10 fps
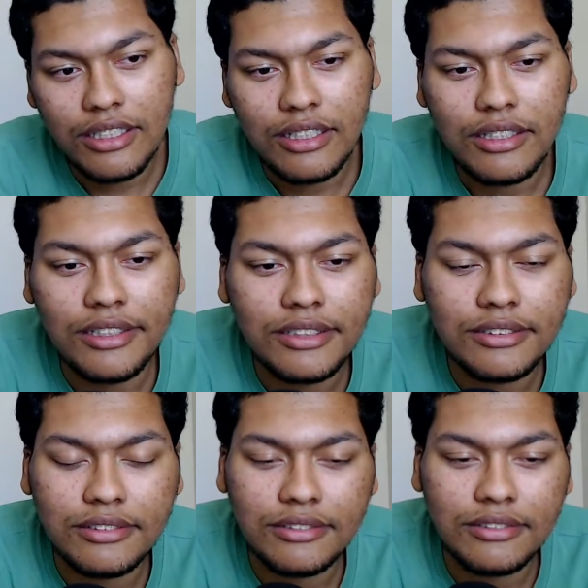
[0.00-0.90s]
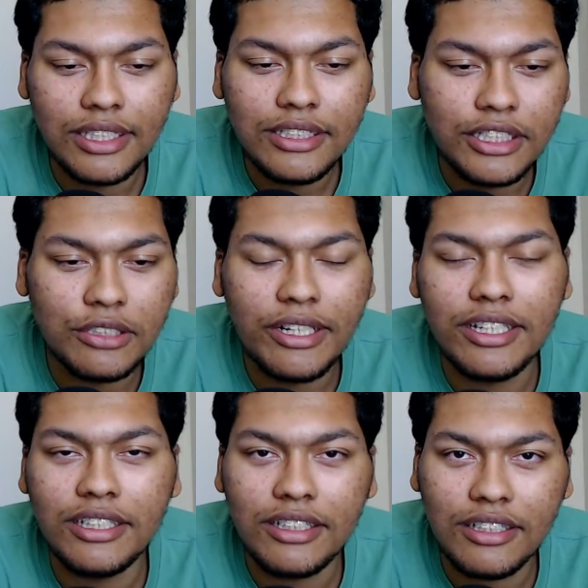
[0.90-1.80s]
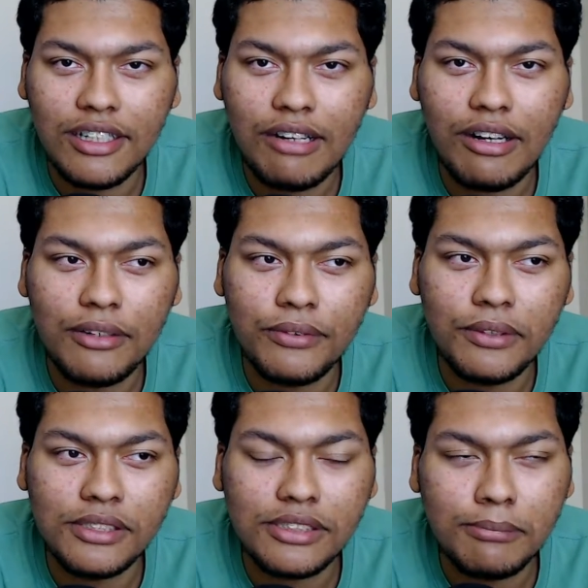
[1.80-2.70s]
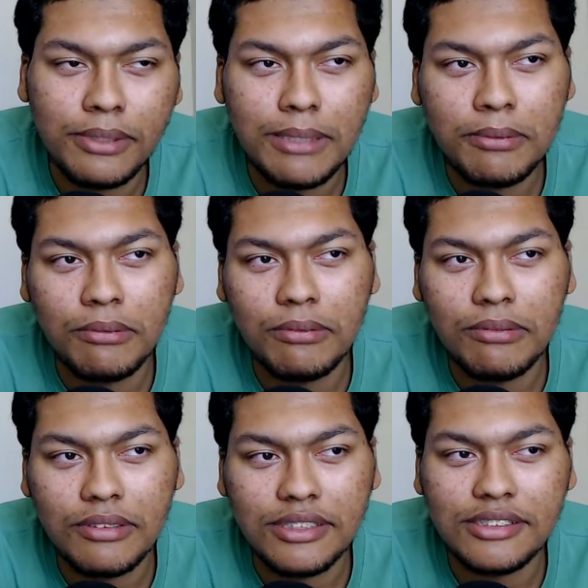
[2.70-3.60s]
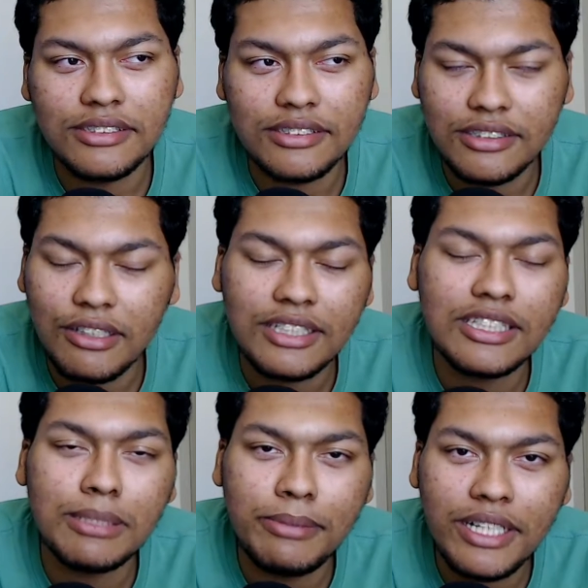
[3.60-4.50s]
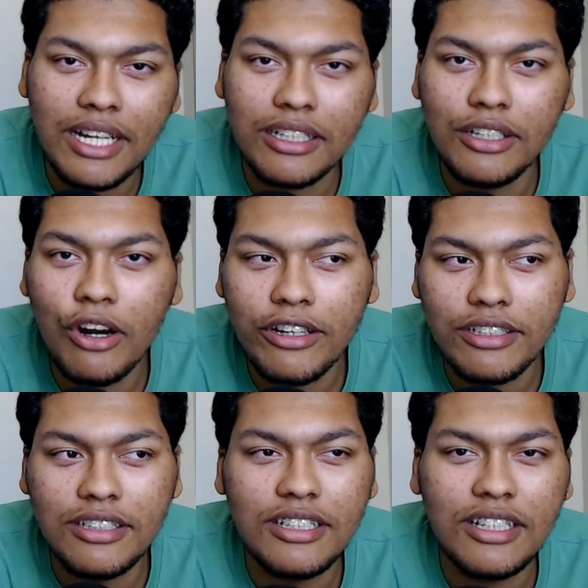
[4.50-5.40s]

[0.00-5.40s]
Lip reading: illustrating how I feel to some people, because I tend to be kind of guarded.